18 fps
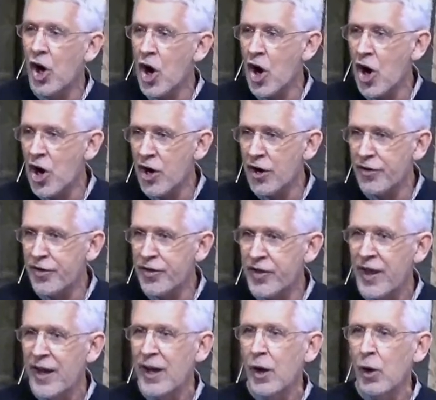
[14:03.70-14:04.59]

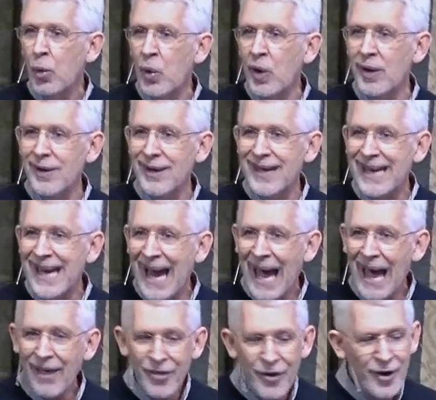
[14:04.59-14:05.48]
earth will
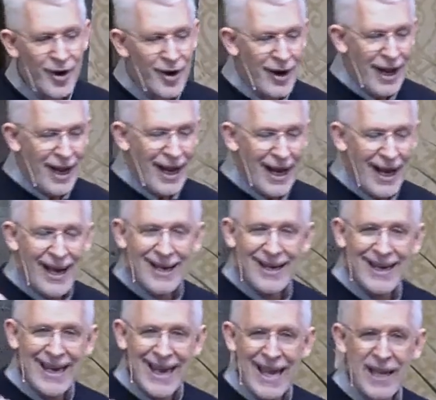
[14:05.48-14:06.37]
gather
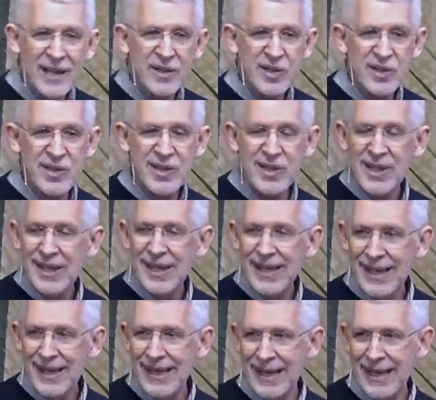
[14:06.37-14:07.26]
against
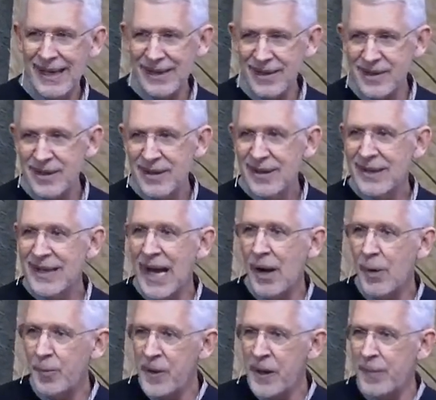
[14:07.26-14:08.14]
it.
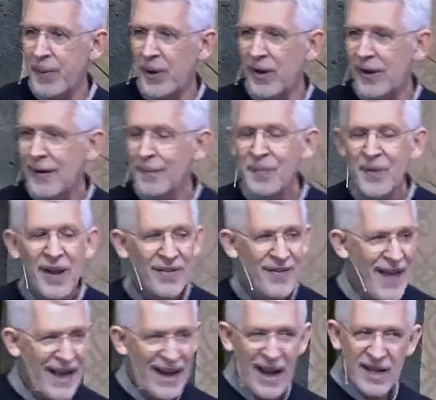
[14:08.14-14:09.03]
Now, people,
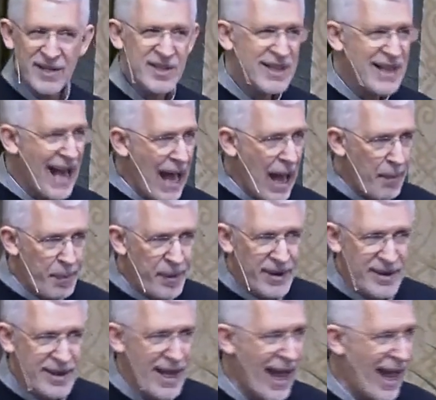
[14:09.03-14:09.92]
that hasn't
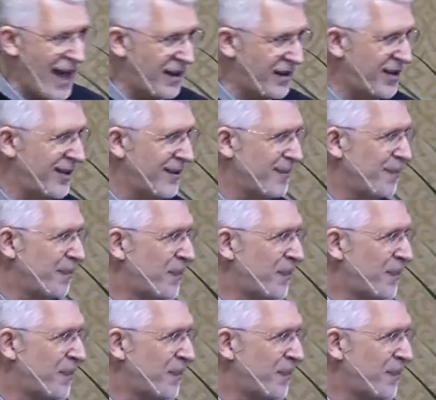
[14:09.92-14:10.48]
happened yet